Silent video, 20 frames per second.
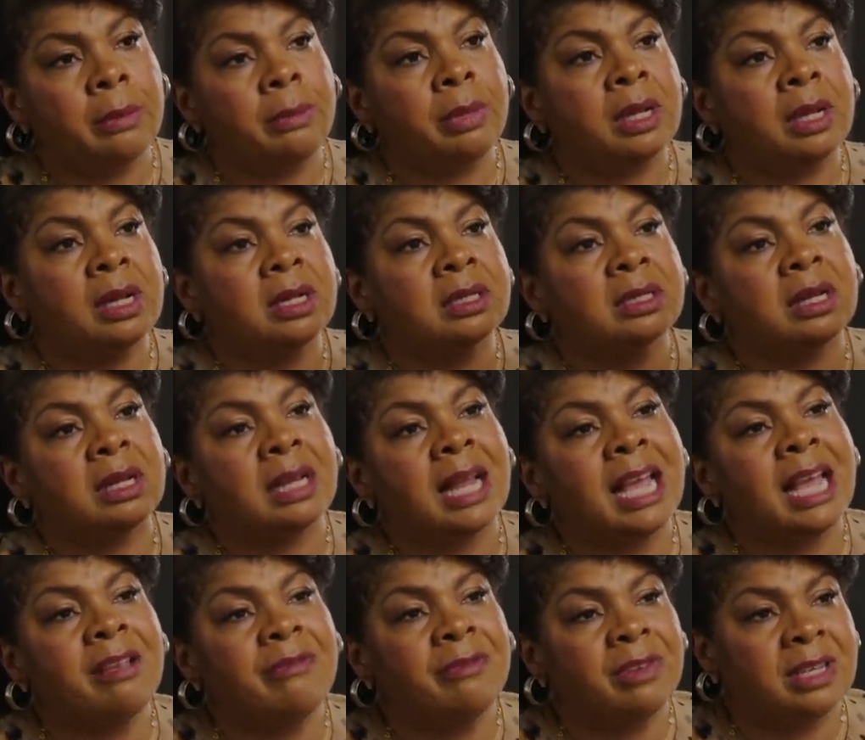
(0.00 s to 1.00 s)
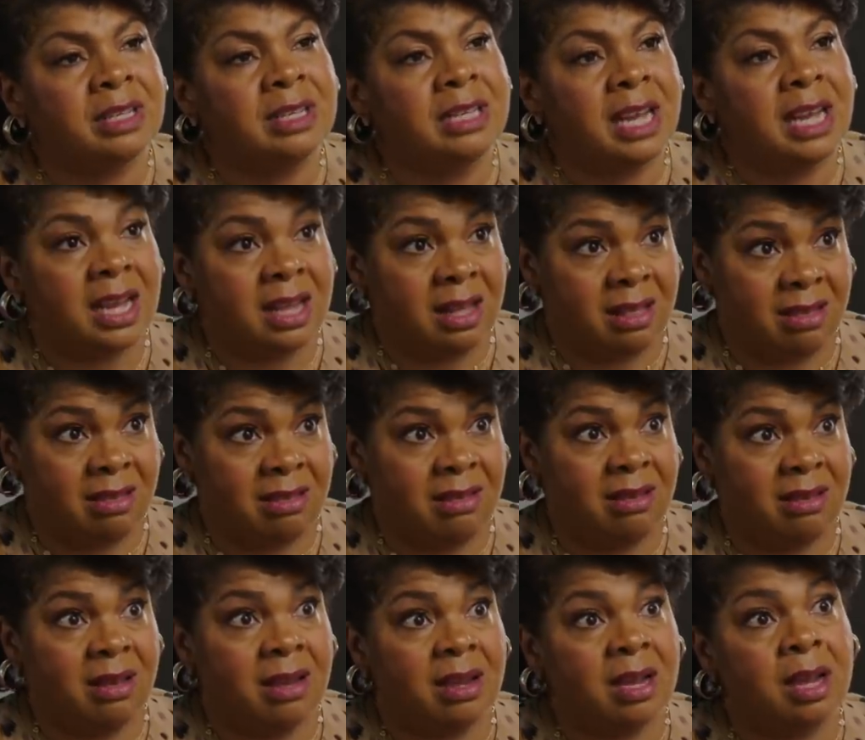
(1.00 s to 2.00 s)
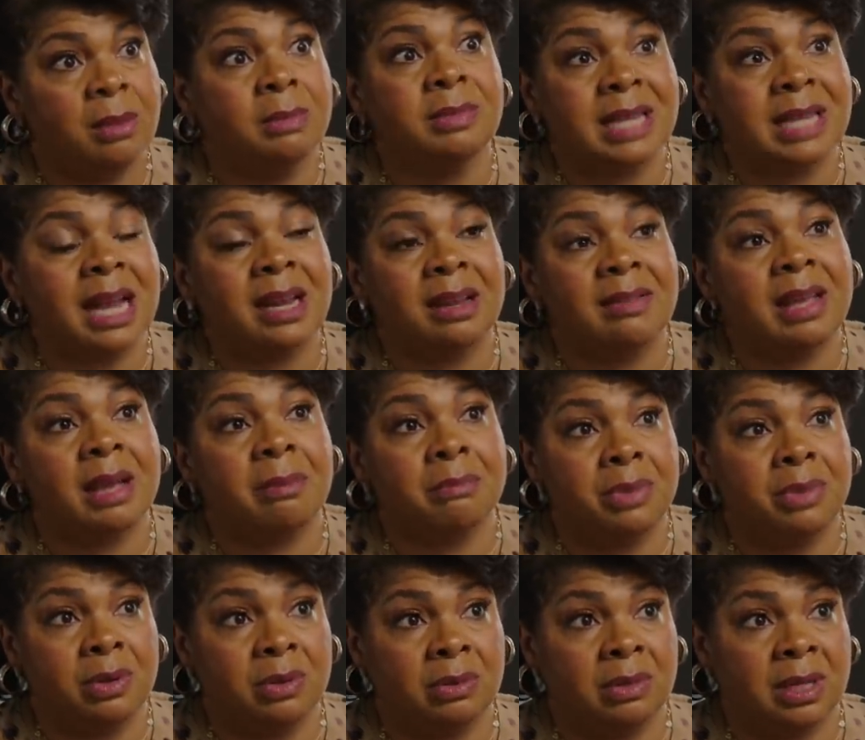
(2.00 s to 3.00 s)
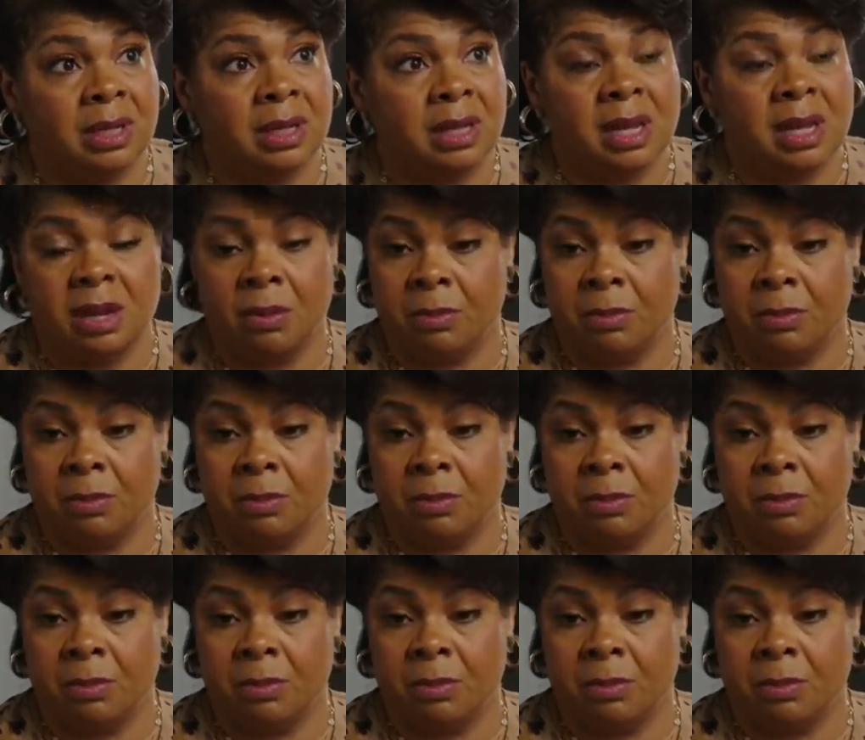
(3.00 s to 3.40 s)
because life and death comes out of that building,